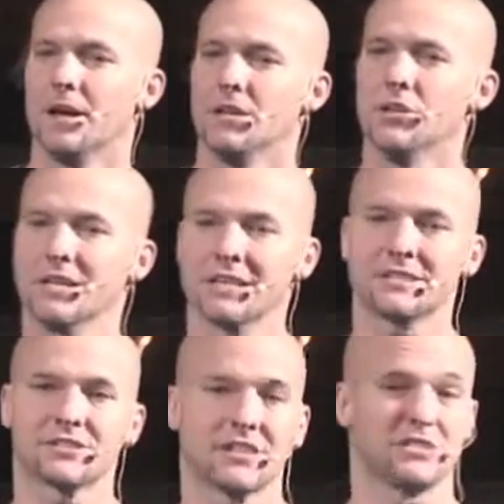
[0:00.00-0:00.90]
you get the
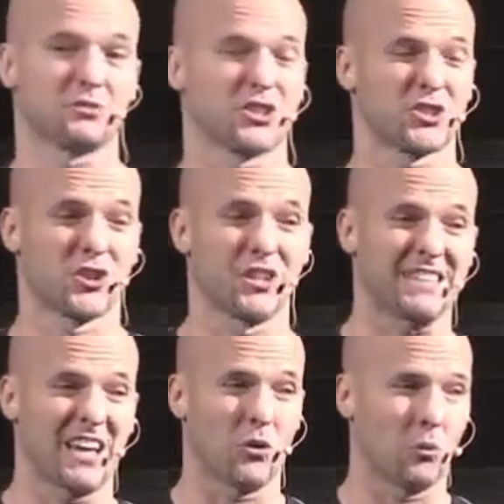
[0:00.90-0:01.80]
sense for sure that
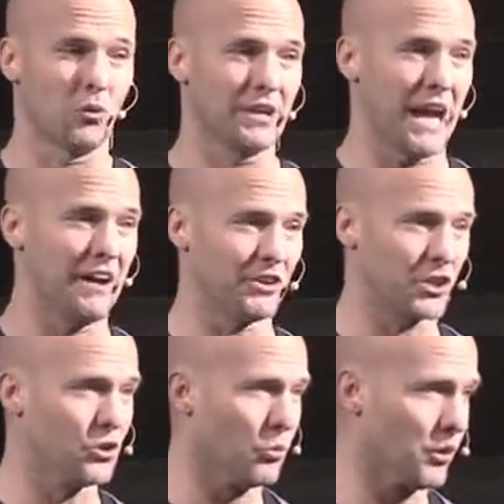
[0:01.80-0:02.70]
they don't really have a
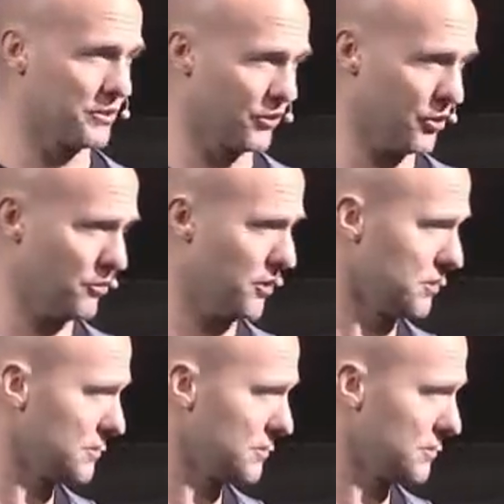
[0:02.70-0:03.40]
clue what they're doing.